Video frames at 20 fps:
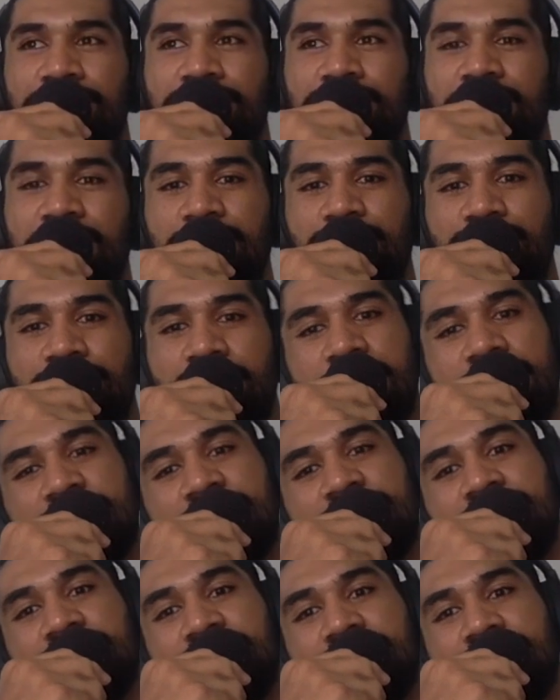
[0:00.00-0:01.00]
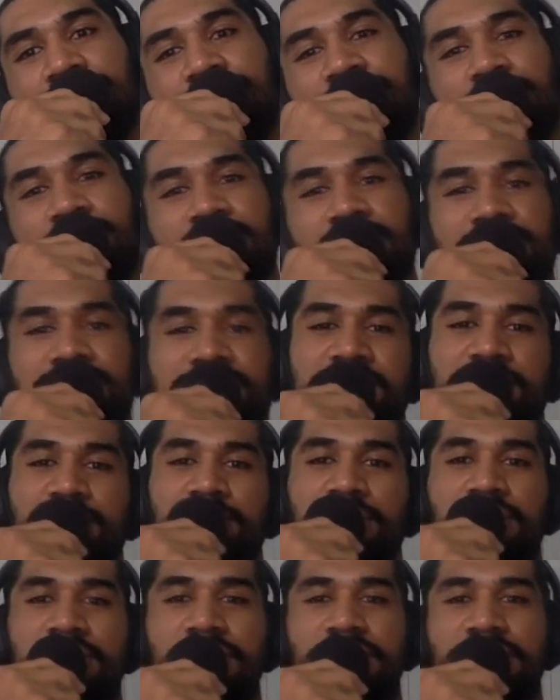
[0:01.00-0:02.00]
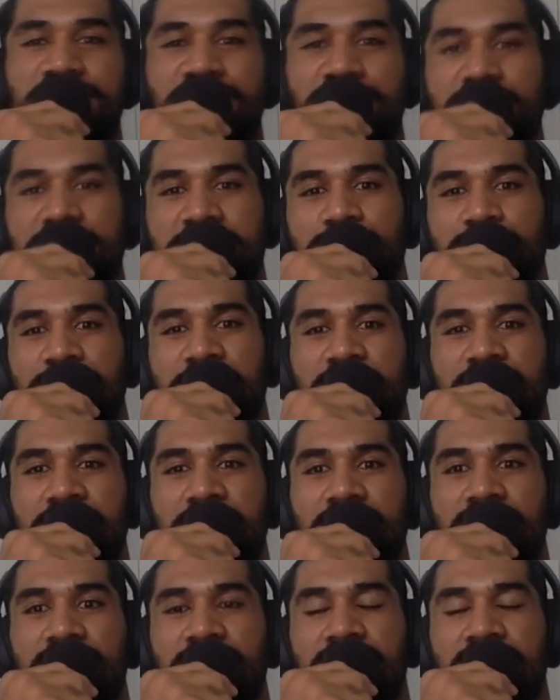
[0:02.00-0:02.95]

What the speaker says: like very similar injury to me,